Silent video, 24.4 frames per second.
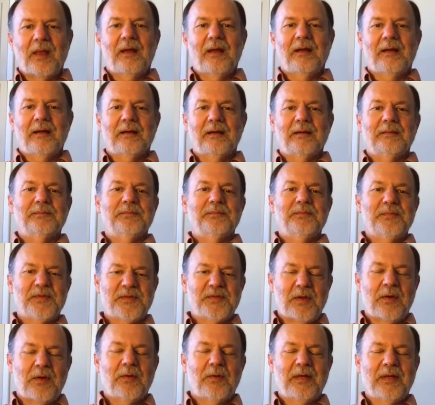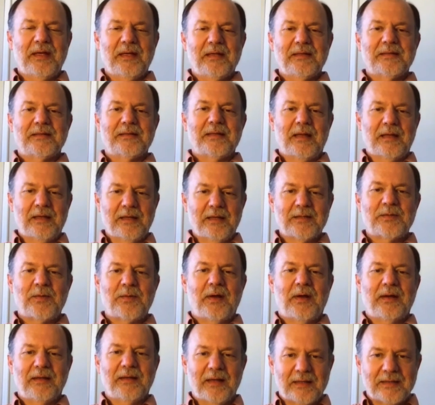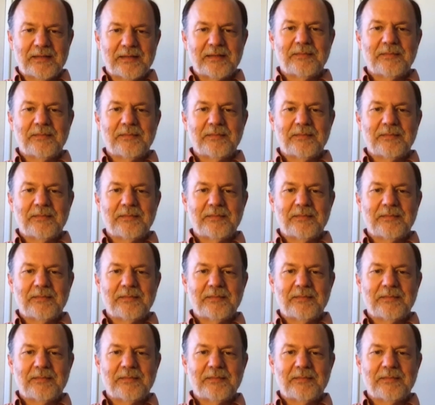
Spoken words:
So it is quite nice.